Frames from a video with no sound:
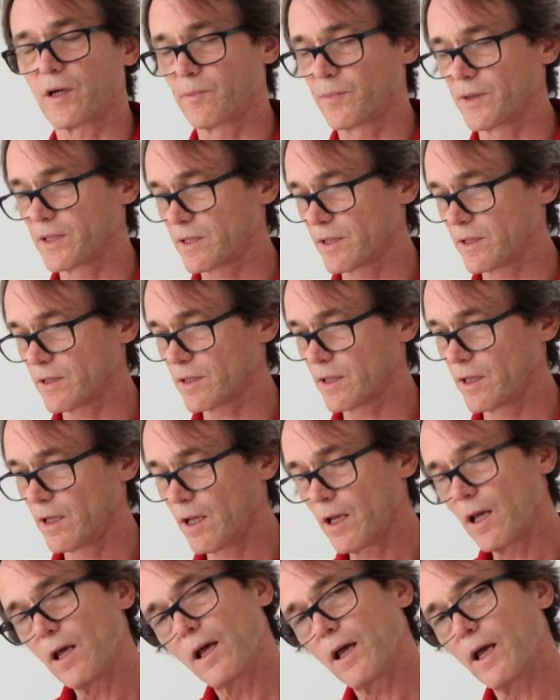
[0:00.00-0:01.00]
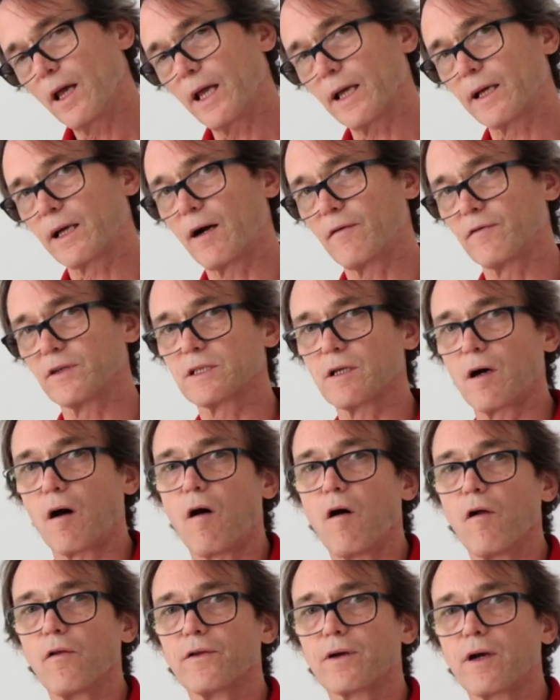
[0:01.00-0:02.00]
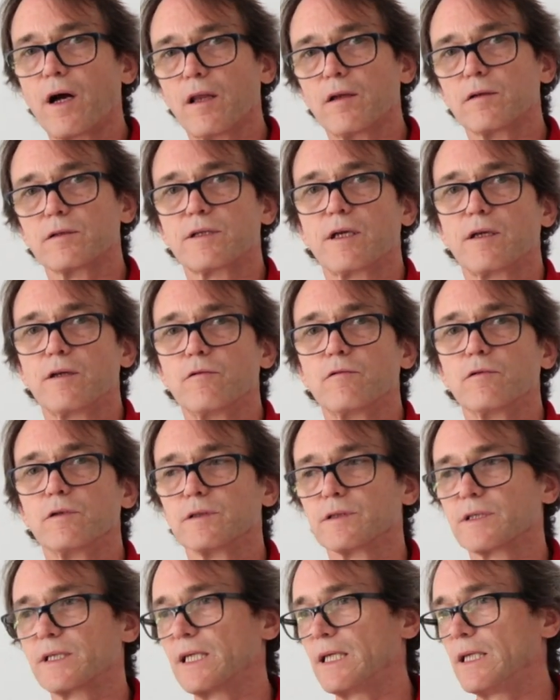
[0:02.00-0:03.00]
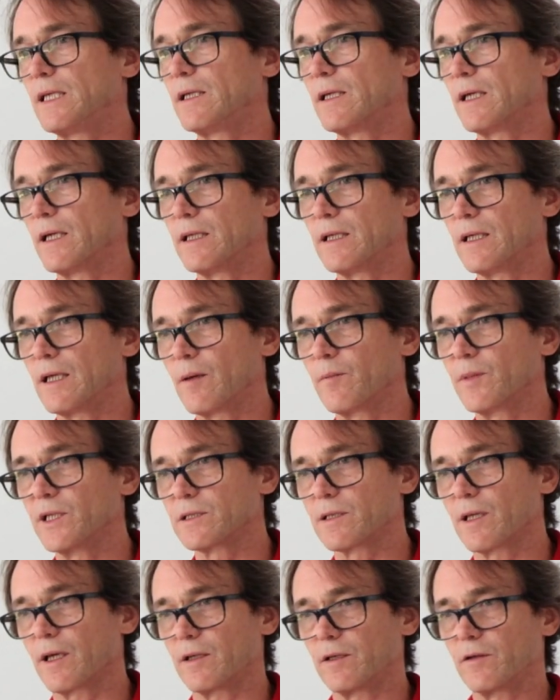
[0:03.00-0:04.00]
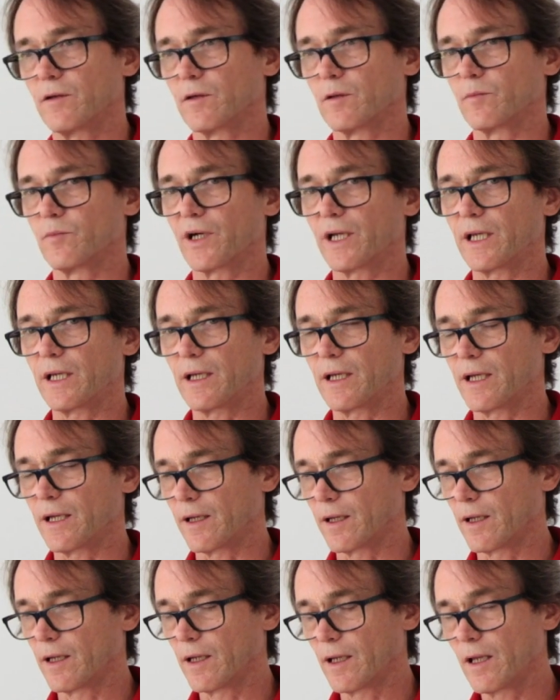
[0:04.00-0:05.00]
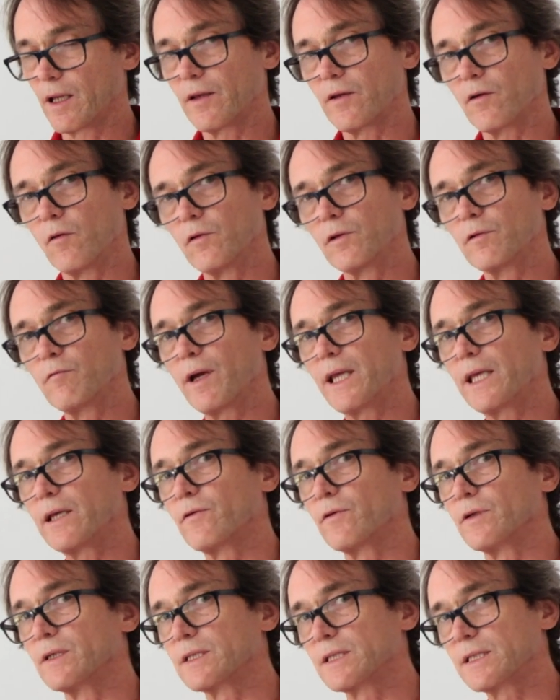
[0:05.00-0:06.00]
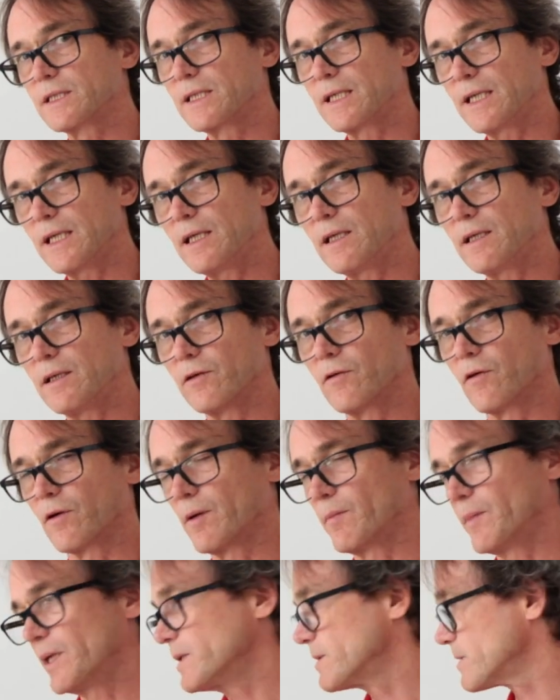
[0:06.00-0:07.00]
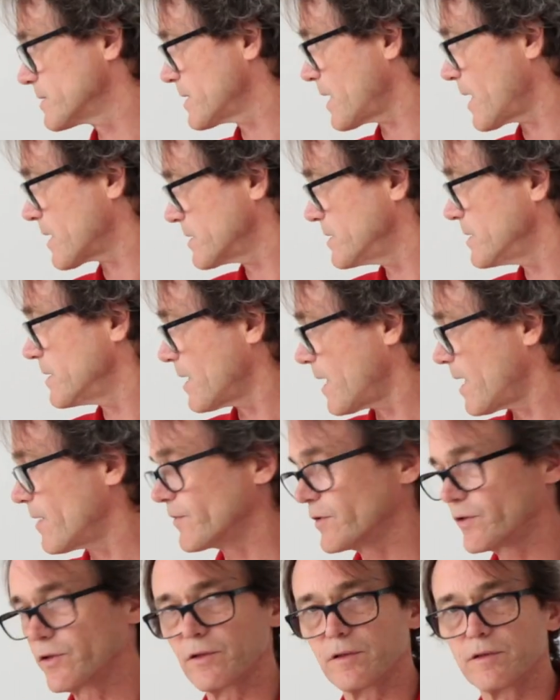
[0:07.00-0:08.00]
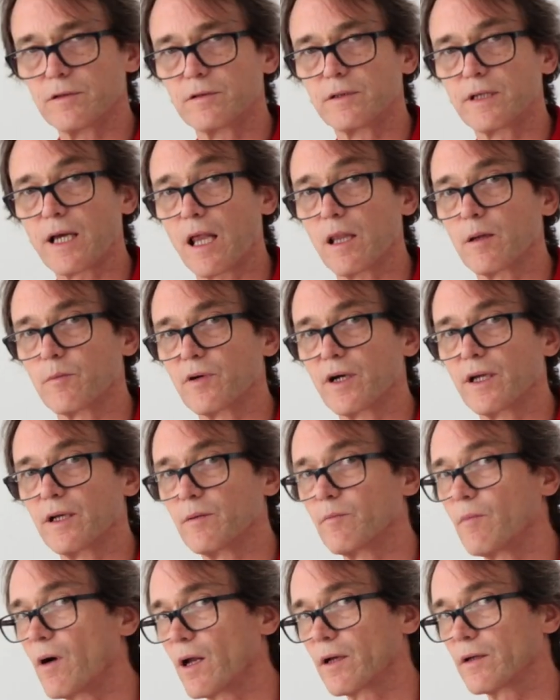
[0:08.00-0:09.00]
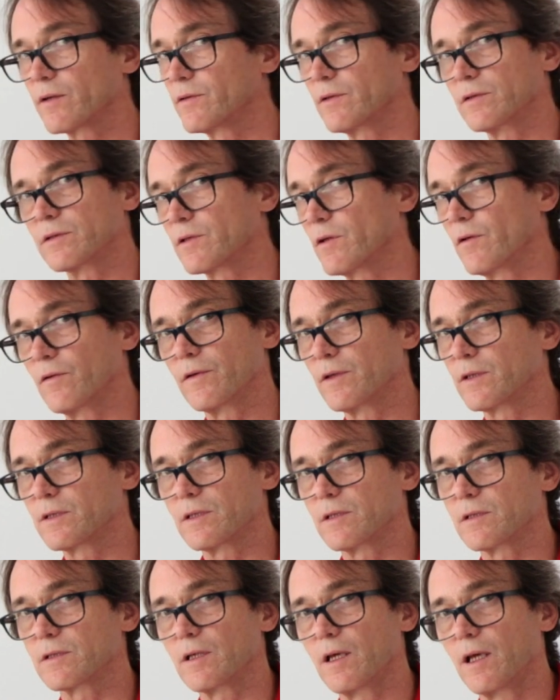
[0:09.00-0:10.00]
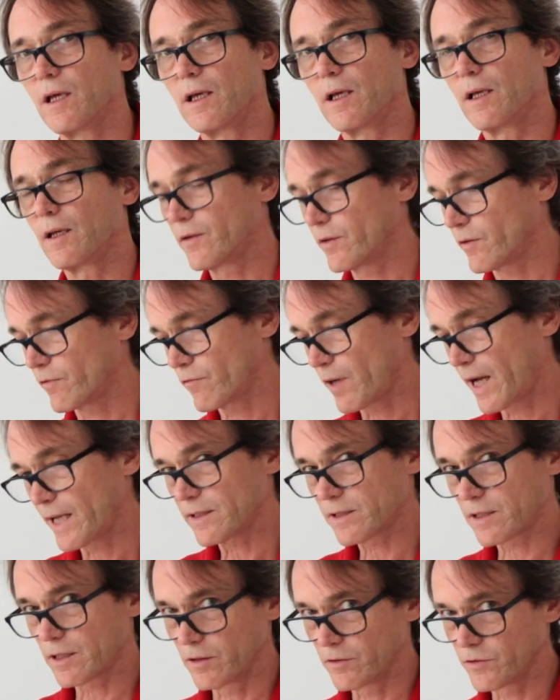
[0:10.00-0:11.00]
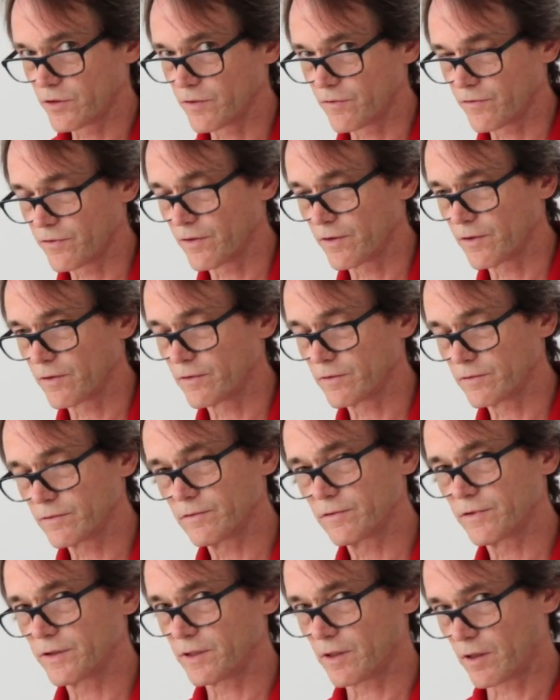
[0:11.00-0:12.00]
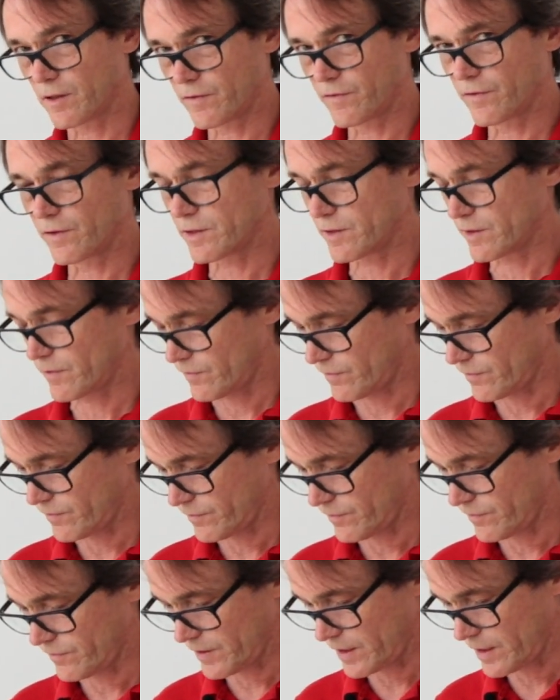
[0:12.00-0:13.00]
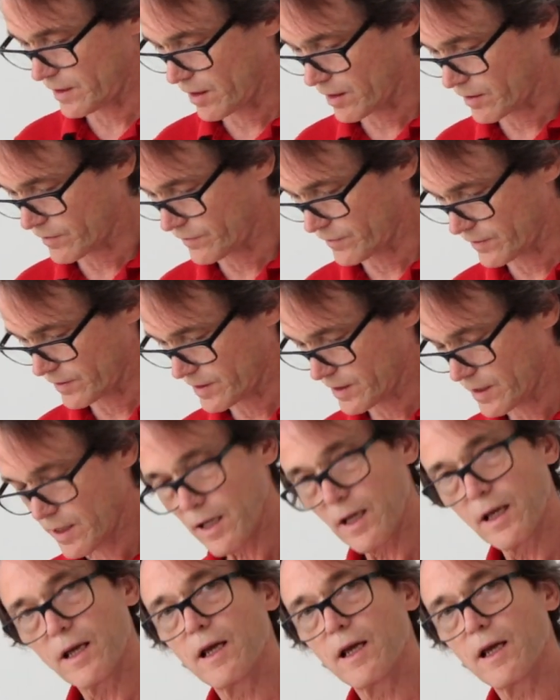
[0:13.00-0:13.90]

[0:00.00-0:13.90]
purposes, it covers all the colors that you will see in the image that you're bringing in. The only way you can see your image is actually to have a good calibrated monitor, so this is the right solution for photographers and videographers.